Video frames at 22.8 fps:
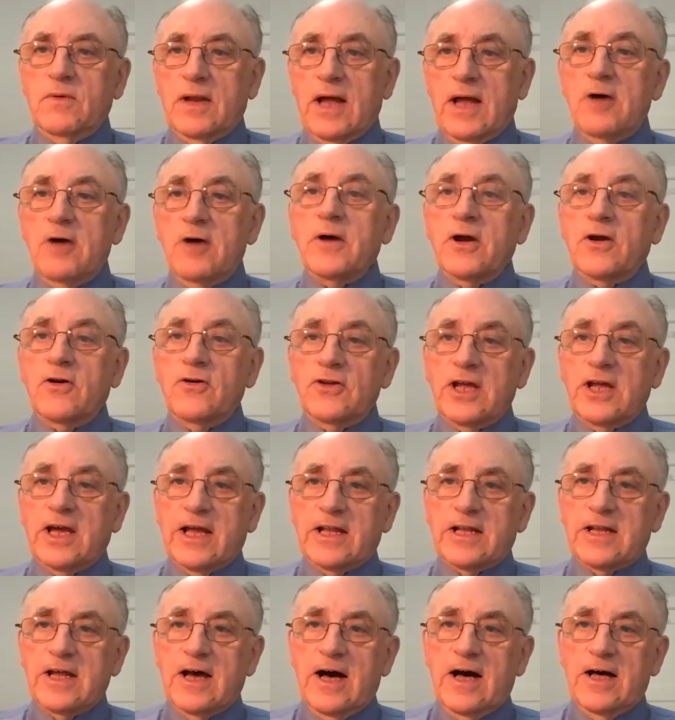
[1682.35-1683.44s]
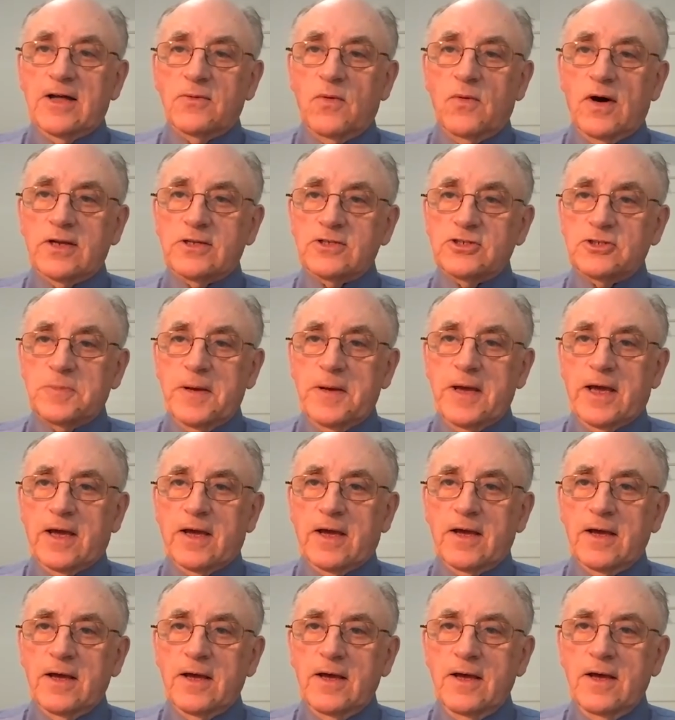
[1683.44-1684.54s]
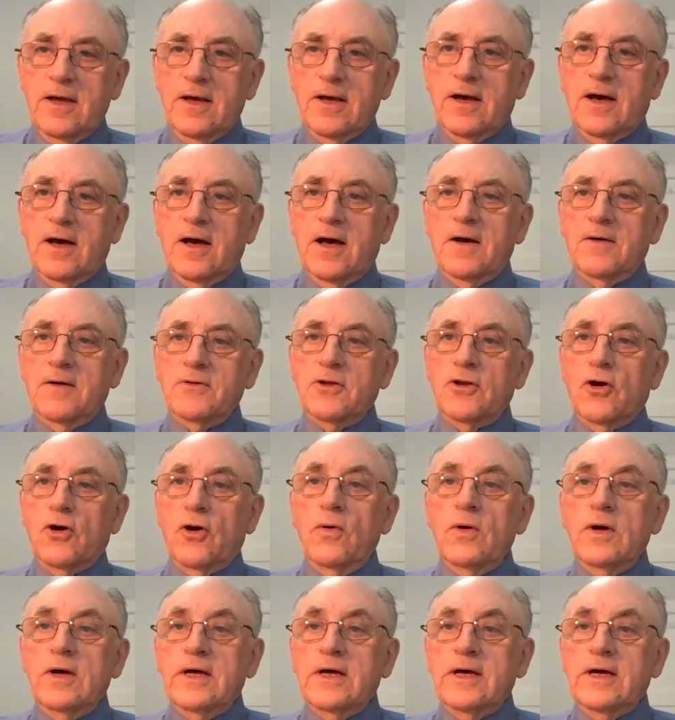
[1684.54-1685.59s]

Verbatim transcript: Well, how am I going to get to Ottawa to speak? You know,